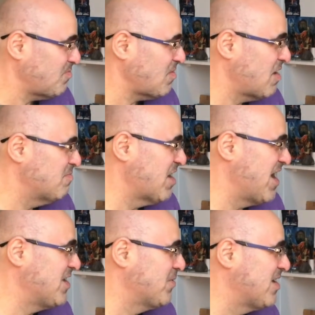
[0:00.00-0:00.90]
But
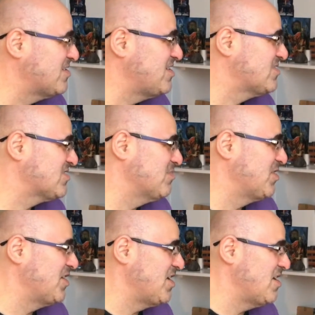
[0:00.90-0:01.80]
anyway, these are some of
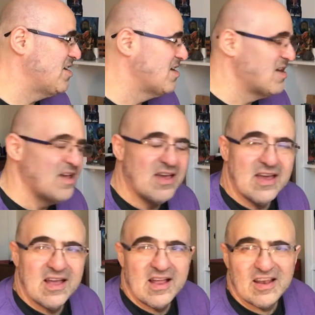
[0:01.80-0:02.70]
the
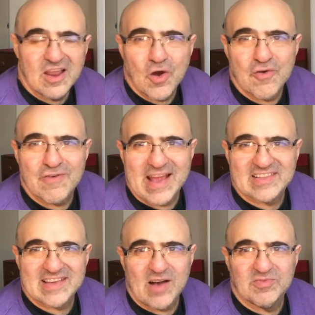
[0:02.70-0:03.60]
lower
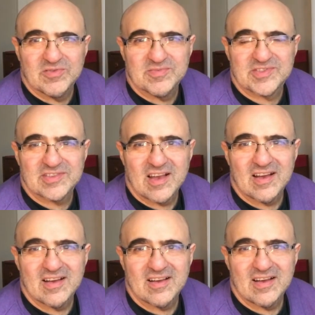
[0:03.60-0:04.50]
ranked albums
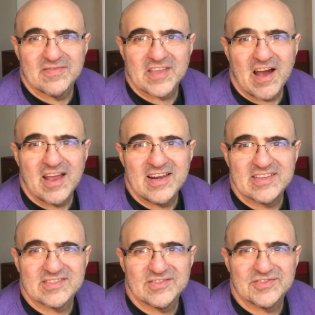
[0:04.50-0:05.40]
that I
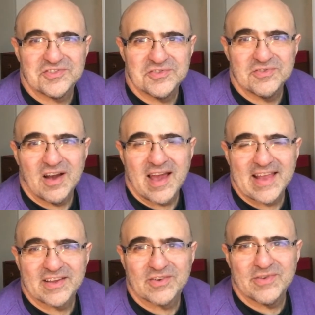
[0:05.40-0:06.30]
listened to. I
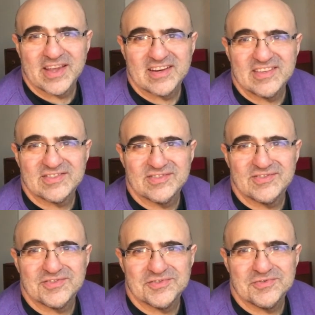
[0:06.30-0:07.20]
had a quick listen
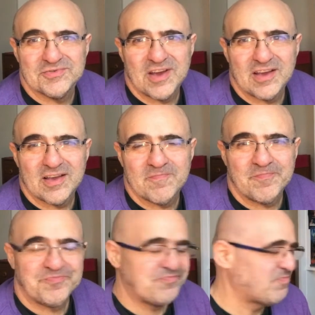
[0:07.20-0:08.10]
to.
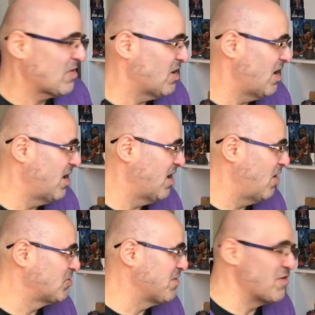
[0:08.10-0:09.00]

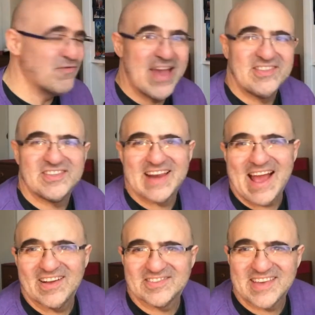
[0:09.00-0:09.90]
I'll give a rating
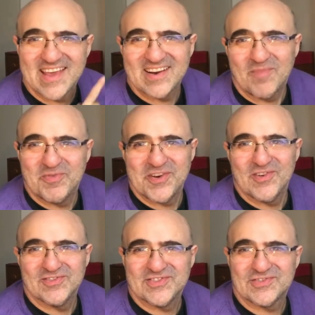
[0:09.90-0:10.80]
out of 10. I'll put it
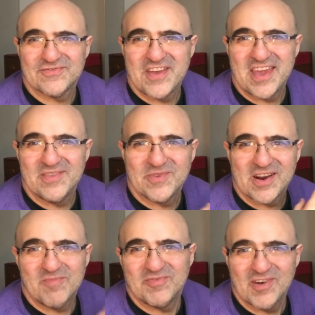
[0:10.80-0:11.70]
on the screen when
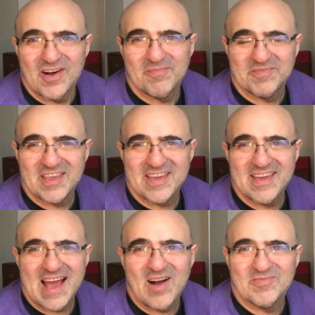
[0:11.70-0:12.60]
I put up
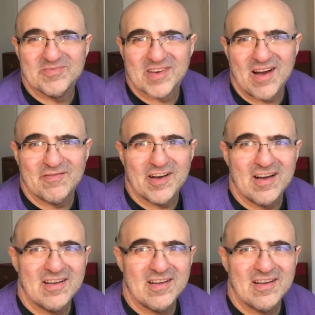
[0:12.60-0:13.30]
the album cover.